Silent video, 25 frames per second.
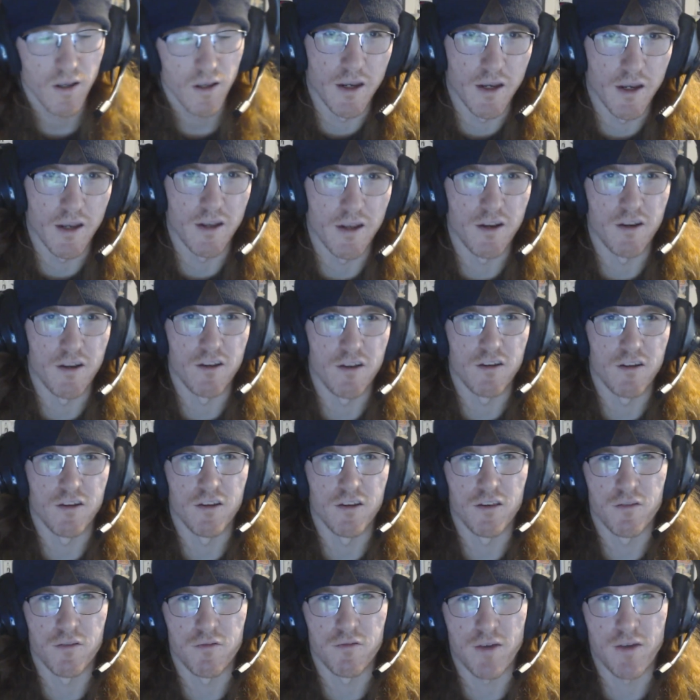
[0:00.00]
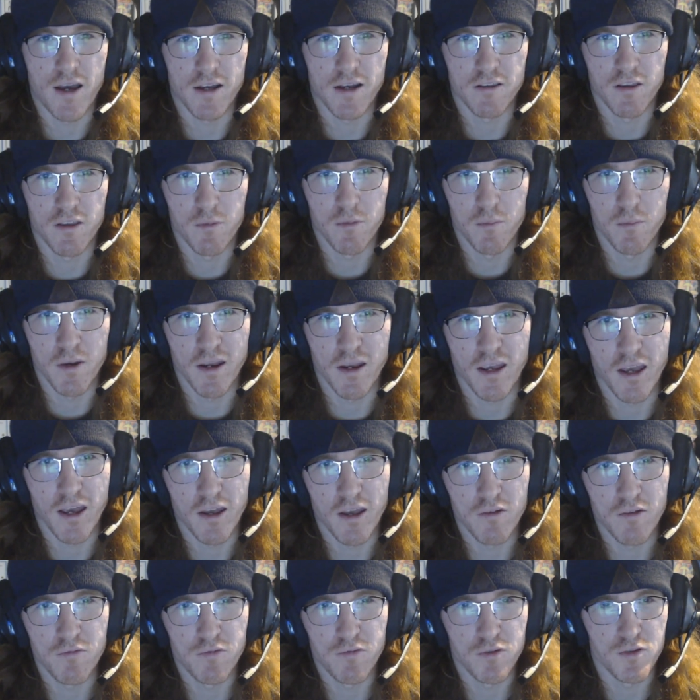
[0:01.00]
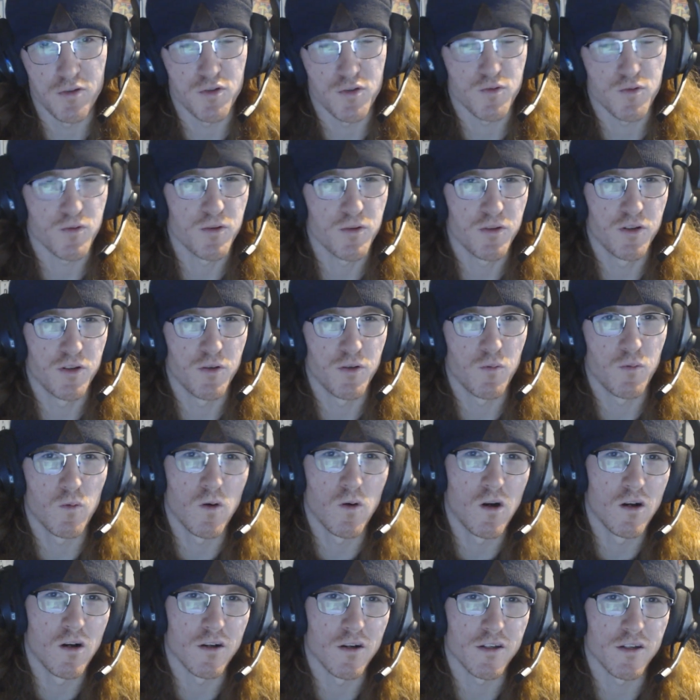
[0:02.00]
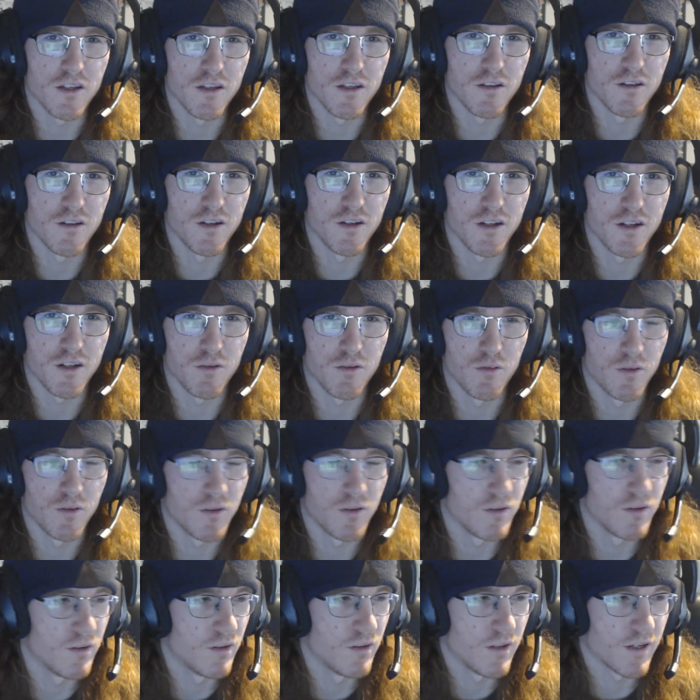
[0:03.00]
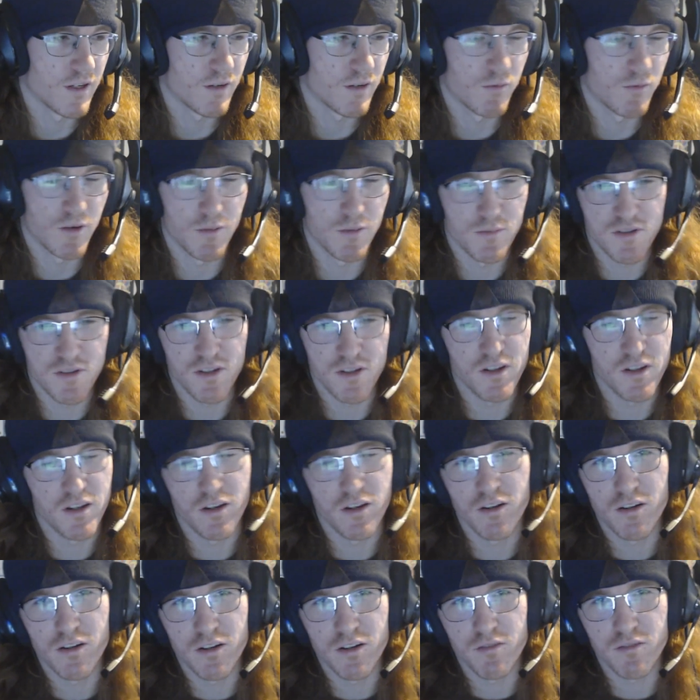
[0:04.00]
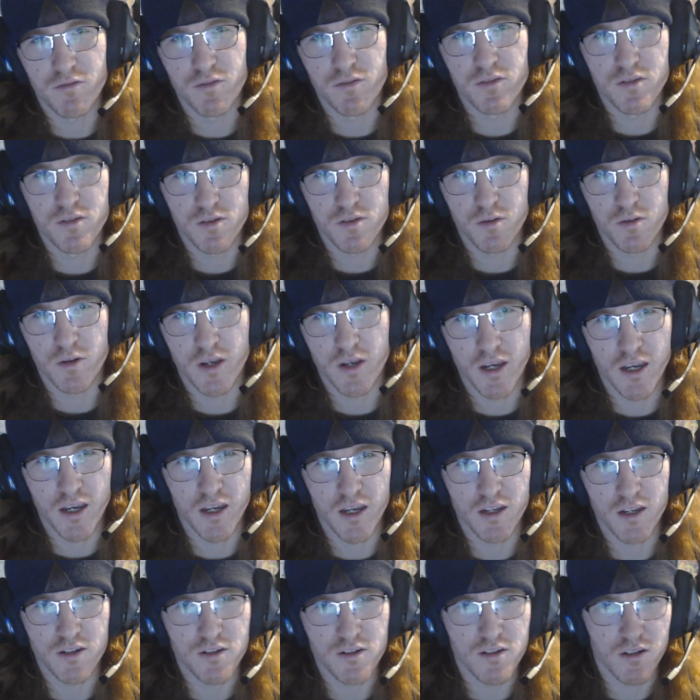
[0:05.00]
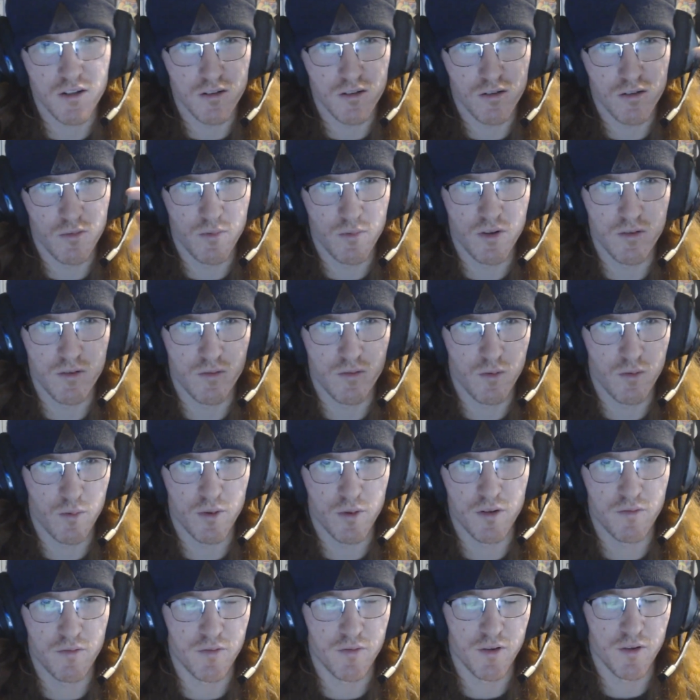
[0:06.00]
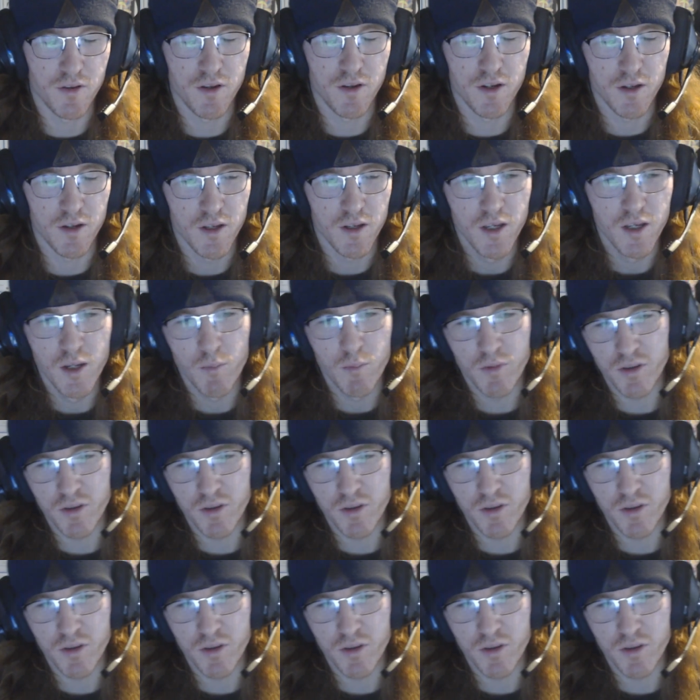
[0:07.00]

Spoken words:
And the fact that my head feels really wonky, like when I'm sitting here, it feels okay, just a little bit of a weird feeling.